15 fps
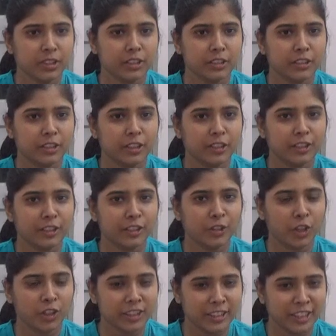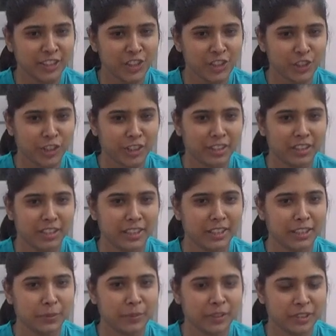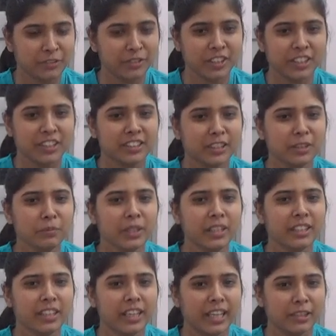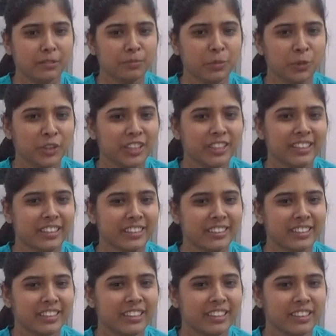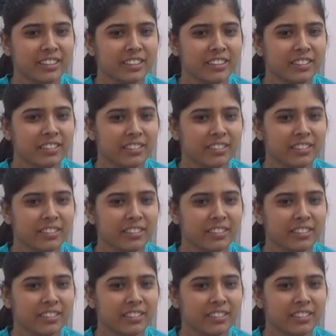Sir, not such any specific reason, but I am more interested in